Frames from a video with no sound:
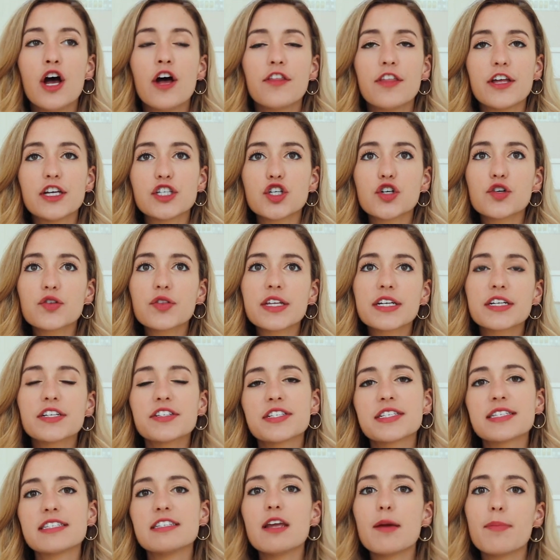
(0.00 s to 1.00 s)
they showed little
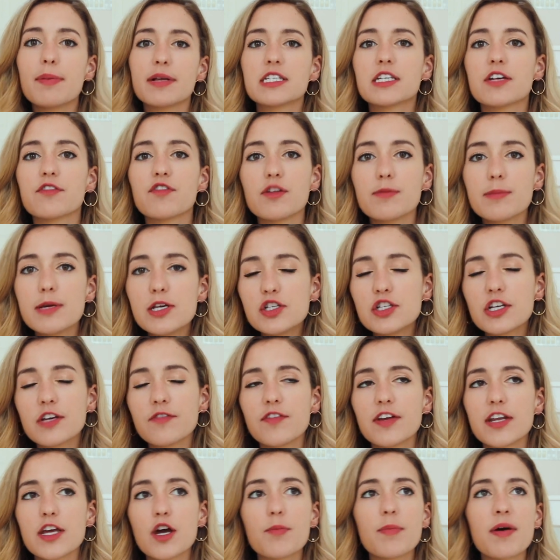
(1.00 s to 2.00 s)
snippets of the music
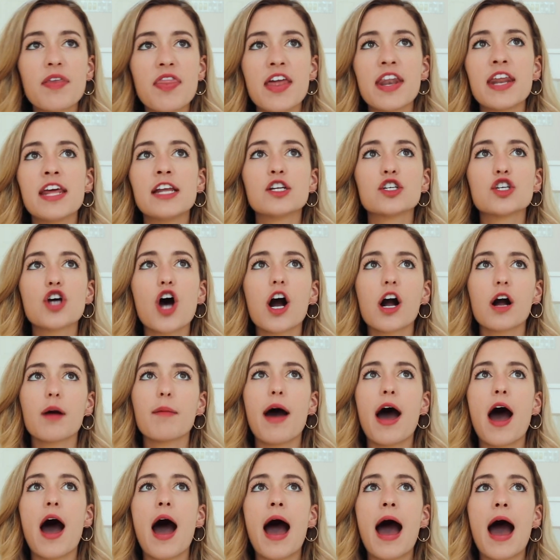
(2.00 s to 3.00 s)
video, but they didn't talk
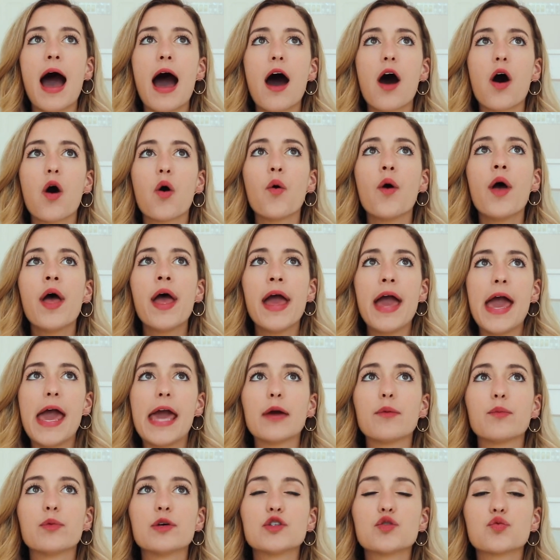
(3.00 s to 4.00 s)
about how
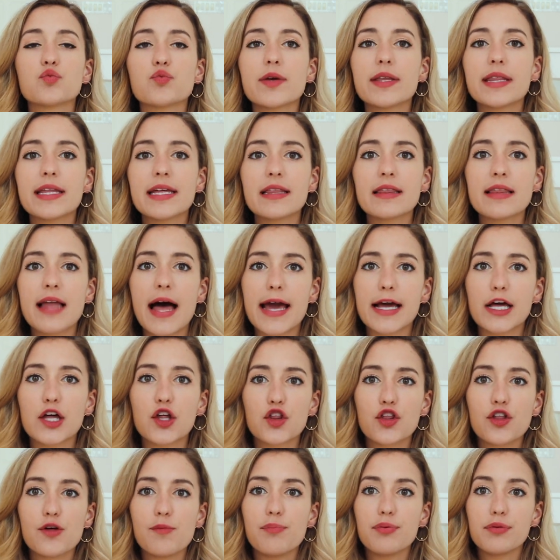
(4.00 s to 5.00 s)
it was really like
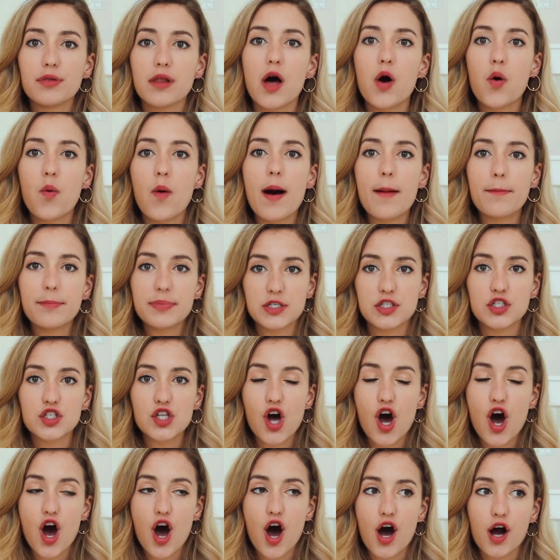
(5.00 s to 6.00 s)
the blow up
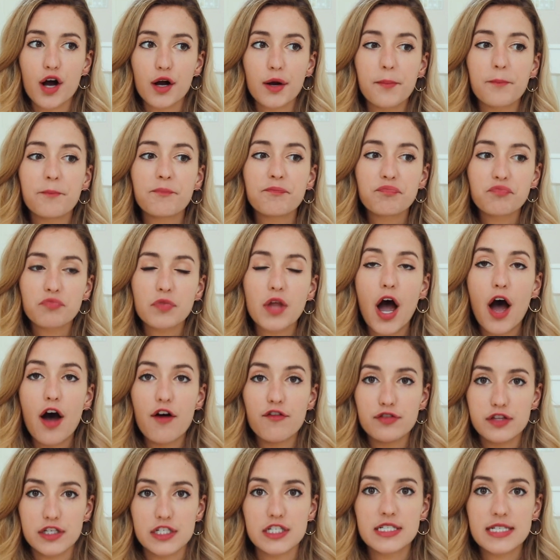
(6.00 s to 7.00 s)
song
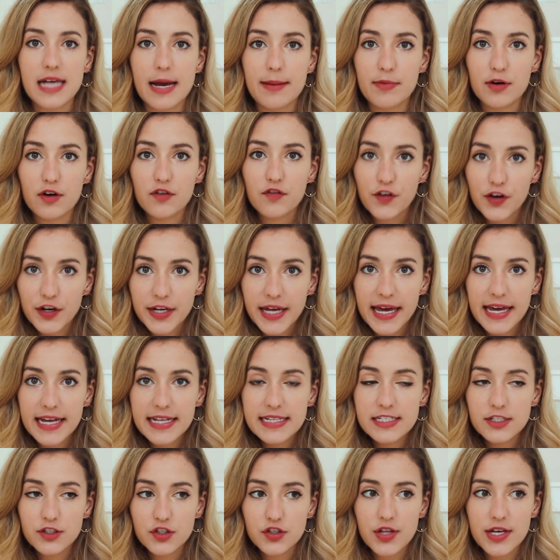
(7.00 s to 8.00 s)
of the summer for
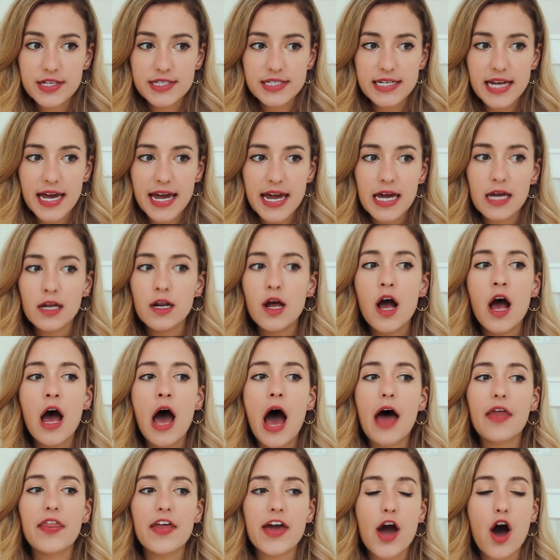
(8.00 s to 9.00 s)
kids in 2008.
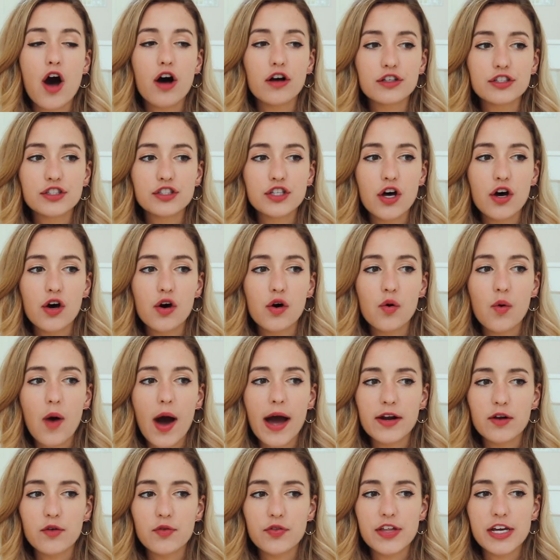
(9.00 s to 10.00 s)
They also,
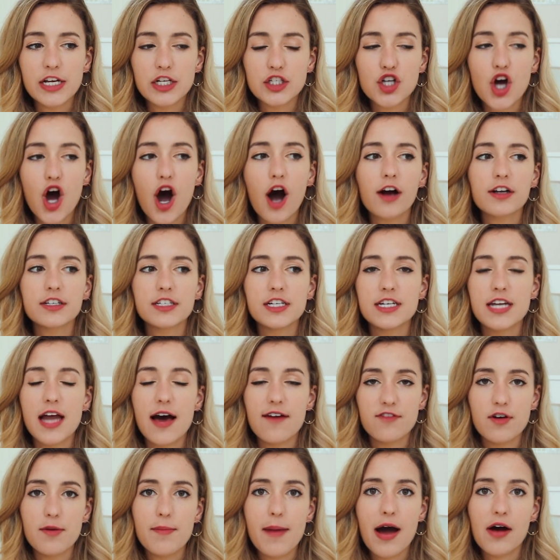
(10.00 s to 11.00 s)
I don't think, talked
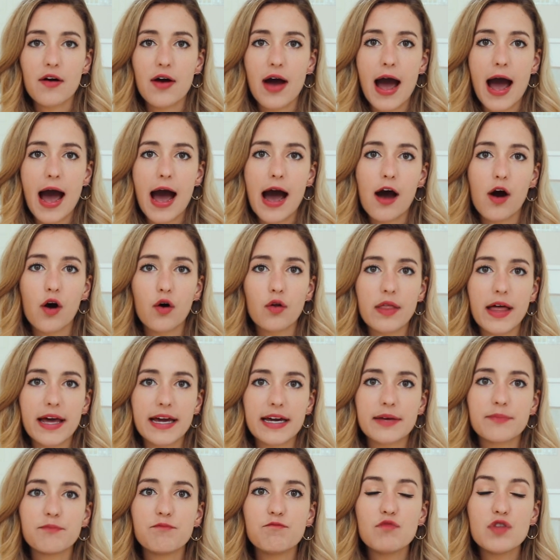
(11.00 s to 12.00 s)
enough about how
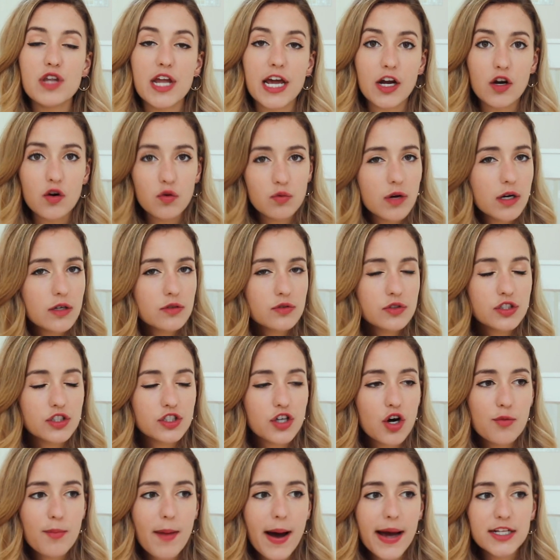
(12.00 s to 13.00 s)
like Nick wrote
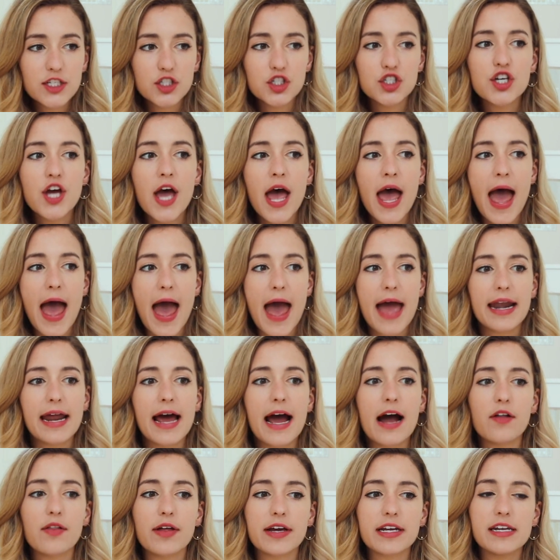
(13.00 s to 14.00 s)
so much, and
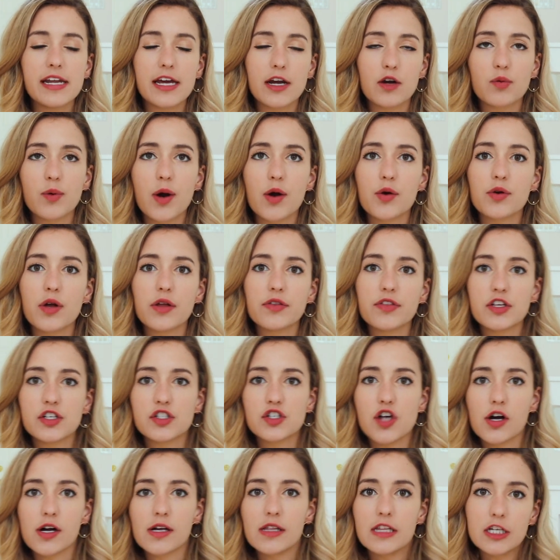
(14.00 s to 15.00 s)
how like Nick wrote the
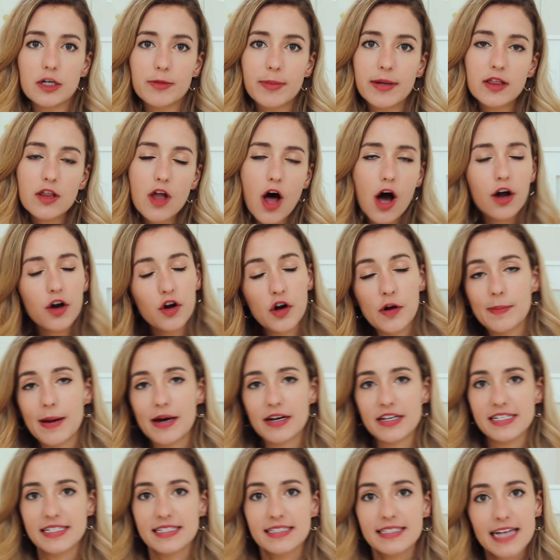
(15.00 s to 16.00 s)
song a little bit longer
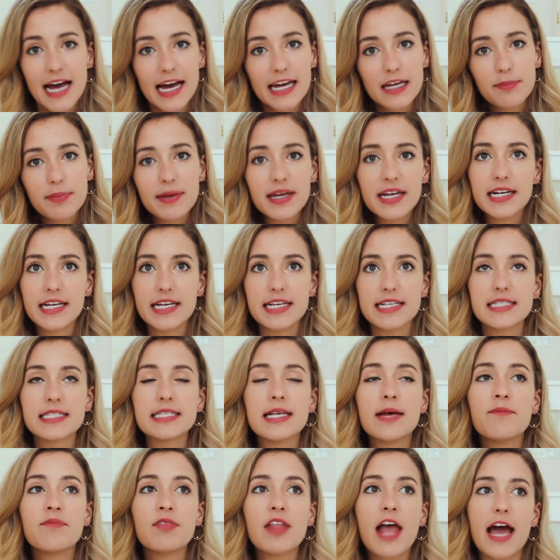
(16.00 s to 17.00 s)
about his diabetes,
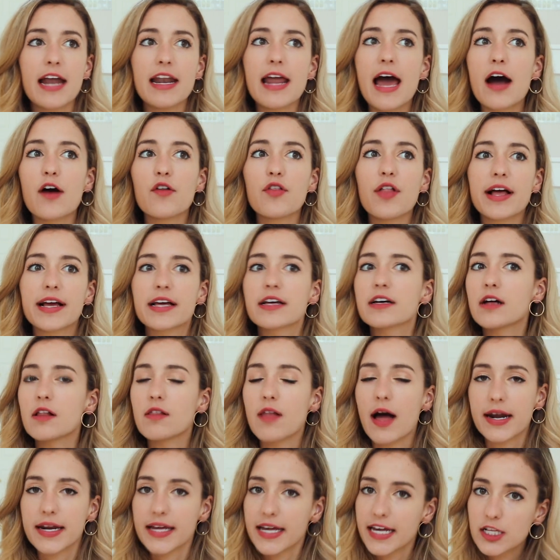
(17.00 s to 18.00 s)
and how like a
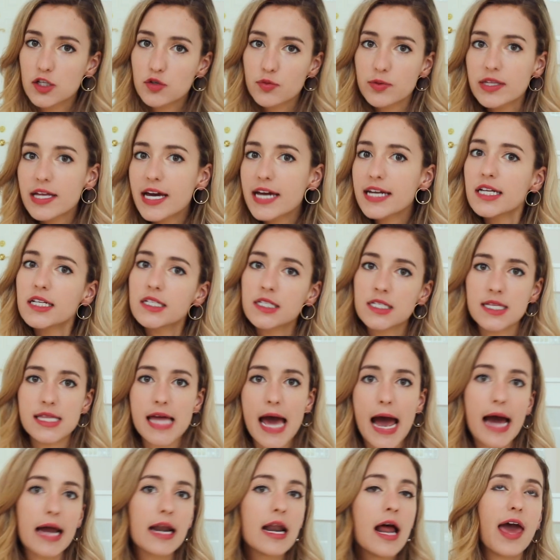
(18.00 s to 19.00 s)
lot of kids related to
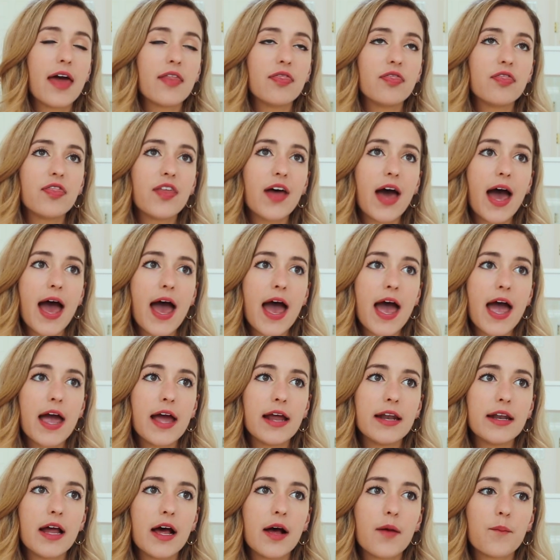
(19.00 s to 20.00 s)
that. And
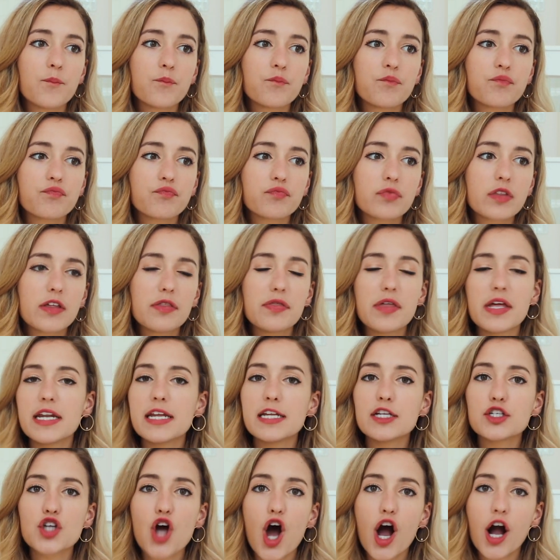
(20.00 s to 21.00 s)
then they
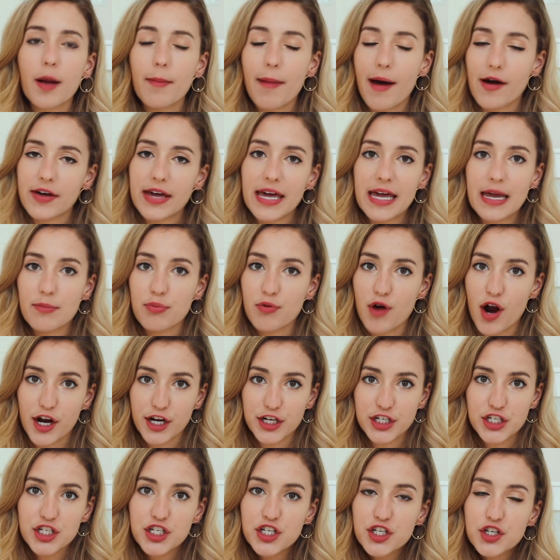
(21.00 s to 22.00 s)
didn't talk about Camp
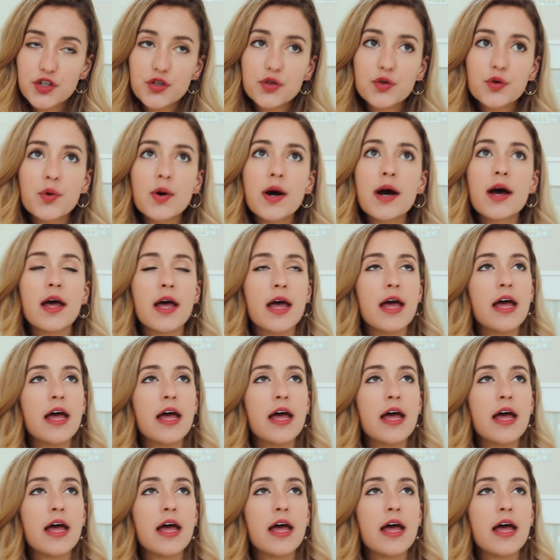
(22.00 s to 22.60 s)
Rock 2.